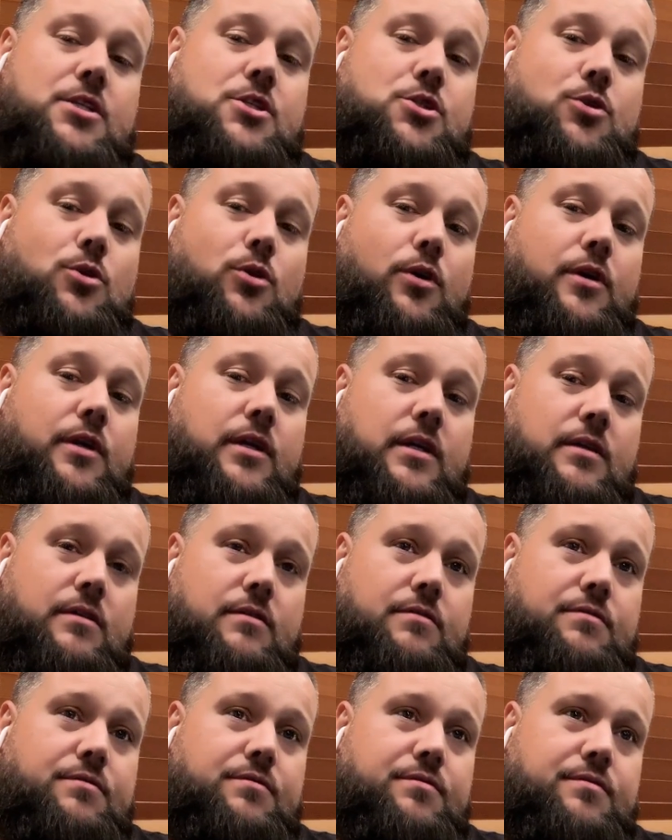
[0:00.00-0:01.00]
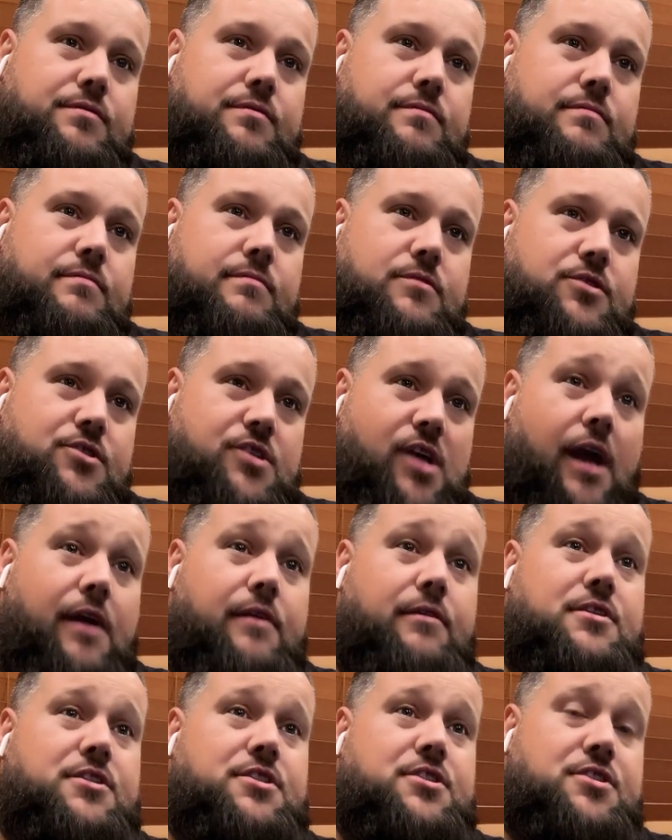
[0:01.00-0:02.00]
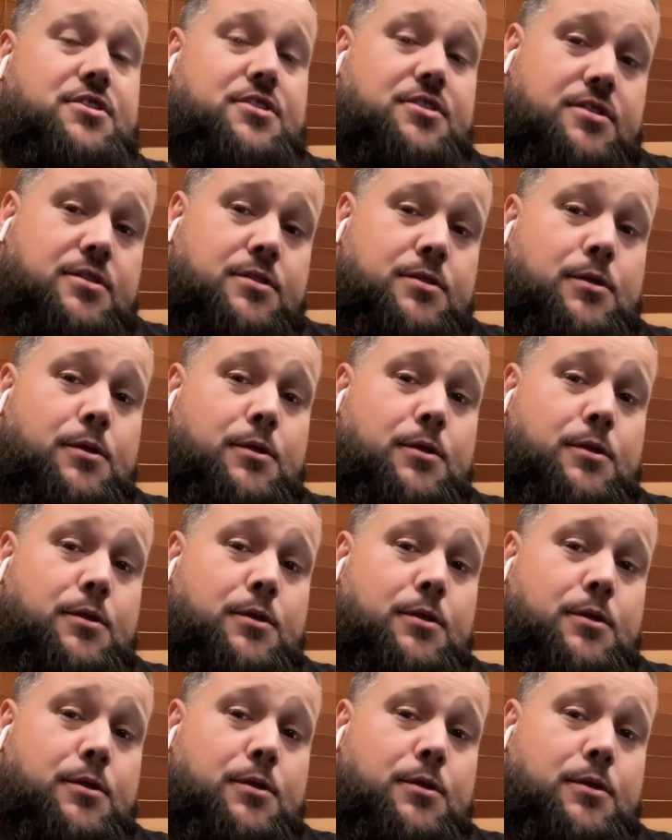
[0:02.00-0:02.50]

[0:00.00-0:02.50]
story of Jairus,